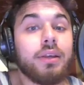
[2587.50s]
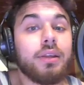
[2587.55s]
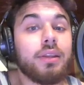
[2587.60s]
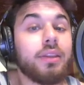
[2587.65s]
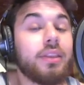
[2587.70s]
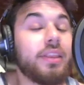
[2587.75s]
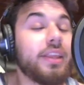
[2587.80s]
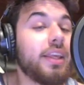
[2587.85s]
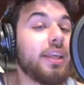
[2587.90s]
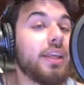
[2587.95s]

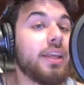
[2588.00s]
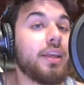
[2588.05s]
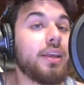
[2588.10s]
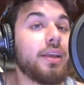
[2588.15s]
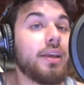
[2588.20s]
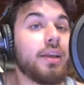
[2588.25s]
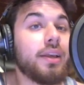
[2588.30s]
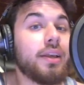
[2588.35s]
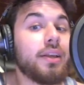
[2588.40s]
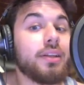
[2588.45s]
The
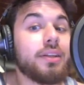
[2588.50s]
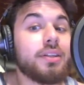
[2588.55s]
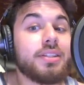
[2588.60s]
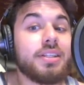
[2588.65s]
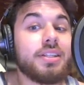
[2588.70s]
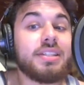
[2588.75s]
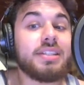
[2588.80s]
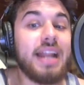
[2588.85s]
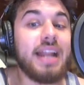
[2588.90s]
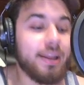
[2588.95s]

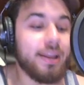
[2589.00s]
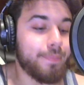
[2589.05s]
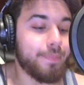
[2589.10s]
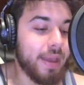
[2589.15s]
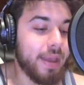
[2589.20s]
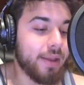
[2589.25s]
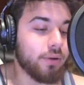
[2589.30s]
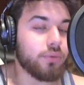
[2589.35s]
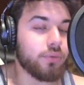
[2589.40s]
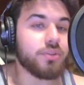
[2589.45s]
Cincinnati
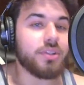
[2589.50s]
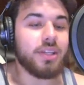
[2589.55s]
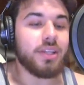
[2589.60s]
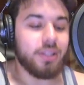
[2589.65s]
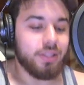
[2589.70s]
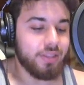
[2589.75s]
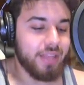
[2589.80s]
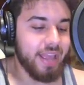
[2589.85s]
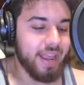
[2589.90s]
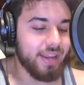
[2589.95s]
Bengals,
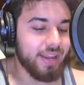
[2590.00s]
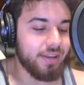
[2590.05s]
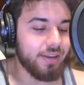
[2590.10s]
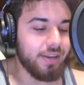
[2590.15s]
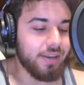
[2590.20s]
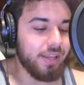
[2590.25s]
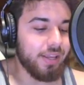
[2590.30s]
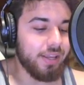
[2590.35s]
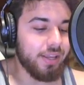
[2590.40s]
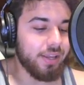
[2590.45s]
they
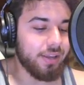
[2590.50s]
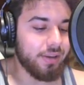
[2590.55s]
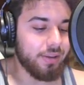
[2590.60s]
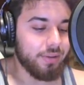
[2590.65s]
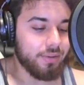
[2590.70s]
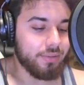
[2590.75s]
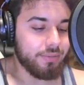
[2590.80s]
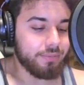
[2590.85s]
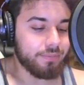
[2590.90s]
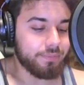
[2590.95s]
need.
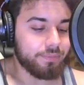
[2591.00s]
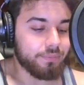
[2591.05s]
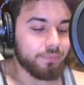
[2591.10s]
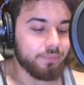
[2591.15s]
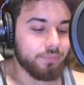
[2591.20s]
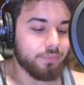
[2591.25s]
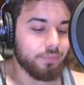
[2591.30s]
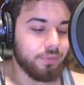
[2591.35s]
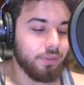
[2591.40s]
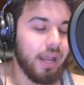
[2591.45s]

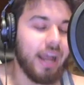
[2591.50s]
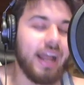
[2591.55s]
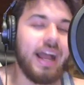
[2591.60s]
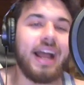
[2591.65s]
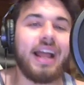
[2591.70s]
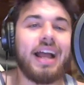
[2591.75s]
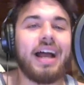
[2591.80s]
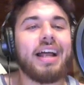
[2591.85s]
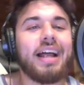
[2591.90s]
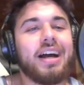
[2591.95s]

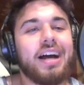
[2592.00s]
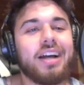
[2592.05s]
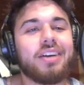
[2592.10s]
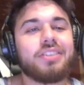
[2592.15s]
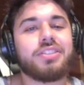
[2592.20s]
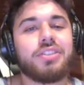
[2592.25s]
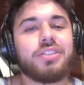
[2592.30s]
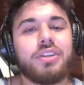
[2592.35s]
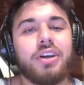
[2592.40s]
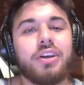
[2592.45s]
I
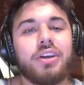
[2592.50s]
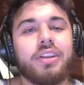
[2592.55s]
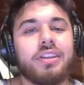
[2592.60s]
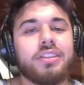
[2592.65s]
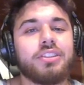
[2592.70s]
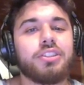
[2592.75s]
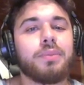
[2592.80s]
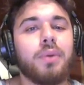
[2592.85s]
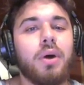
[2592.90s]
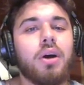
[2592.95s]
also know
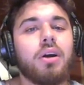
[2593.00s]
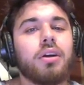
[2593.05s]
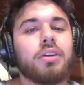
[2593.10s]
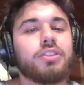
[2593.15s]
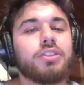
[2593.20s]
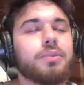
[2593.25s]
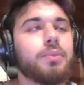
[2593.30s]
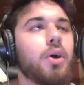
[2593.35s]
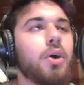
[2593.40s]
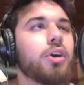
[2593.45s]

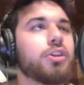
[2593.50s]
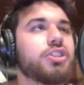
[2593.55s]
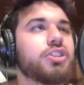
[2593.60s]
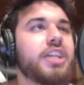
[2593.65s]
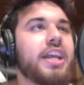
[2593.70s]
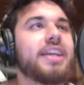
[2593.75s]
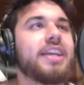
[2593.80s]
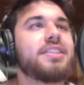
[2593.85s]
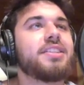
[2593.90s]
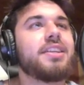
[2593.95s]
Jamar
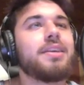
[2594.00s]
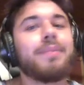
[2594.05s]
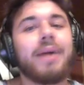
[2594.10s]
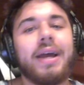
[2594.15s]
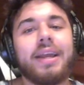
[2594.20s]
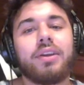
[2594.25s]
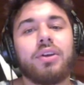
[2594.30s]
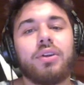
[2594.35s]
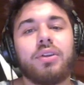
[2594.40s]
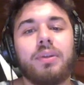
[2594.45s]
Chase, he
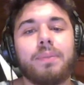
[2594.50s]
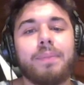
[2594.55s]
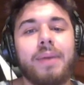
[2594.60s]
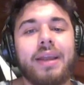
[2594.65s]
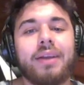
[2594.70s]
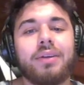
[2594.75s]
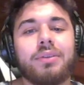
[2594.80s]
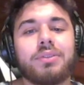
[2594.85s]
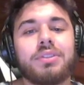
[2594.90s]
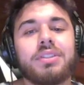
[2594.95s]
might go to the
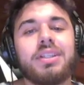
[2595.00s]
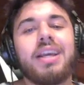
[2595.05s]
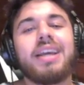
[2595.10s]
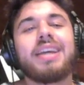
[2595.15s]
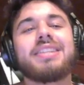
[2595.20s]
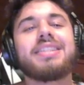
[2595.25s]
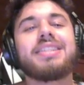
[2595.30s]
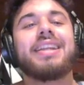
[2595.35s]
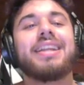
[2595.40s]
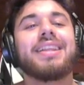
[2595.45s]
Bengals.
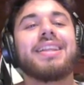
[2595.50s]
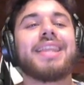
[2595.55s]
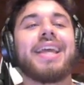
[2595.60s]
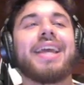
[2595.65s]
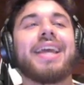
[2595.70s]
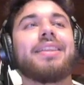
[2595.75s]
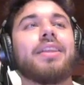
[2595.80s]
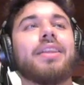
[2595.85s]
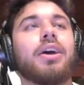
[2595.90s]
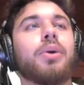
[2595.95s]
See, the
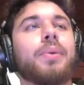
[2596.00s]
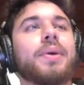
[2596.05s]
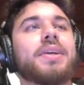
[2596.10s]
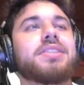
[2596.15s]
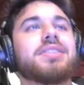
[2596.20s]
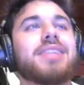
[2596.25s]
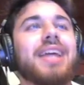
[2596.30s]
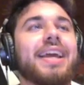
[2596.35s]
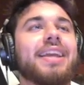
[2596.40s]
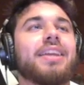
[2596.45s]
thing though is,
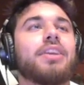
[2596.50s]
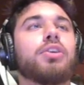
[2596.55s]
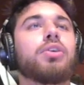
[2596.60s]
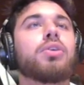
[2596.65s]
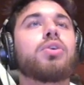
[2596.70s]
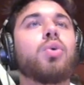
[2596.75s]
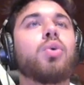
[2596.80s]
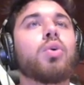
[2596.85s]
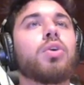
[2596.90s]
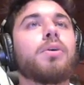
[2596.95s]
like, your
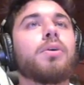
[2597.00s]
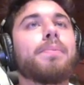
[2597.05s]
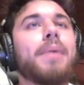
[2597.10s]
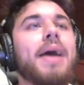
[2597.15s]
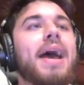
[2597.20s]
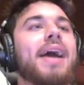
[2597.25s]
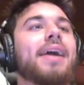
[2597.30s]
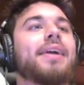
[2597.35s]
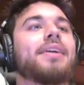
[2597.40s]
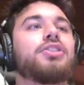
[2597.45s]

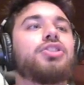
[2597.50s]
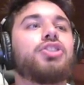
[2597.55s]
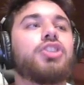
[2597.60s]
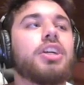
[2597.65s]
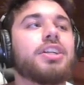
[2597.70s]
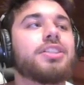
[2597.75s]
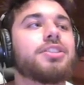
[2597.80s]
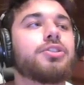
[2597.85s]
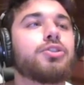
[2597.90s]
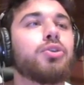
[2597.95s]
quarterback
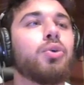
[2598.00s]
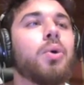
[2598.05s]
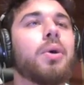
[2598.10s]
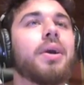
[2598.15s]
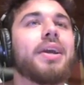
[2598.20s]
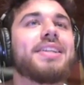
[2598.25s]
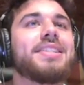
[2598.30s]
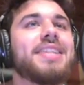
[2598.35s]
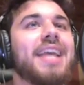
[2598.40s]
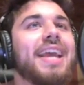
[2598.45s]
just tore
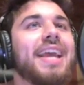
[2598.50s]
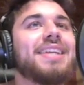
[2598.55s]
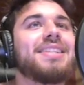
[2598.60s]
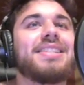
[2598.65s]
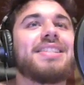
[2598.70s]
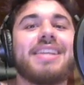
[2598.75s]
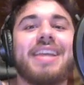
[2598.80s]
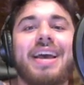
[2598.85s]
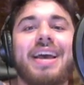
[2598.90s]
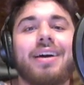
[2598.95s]
his
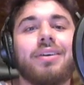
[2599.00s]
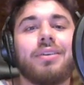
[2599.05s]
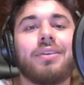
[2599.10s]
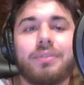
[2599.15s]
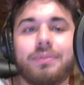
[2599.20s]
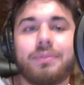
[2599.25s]
ACL.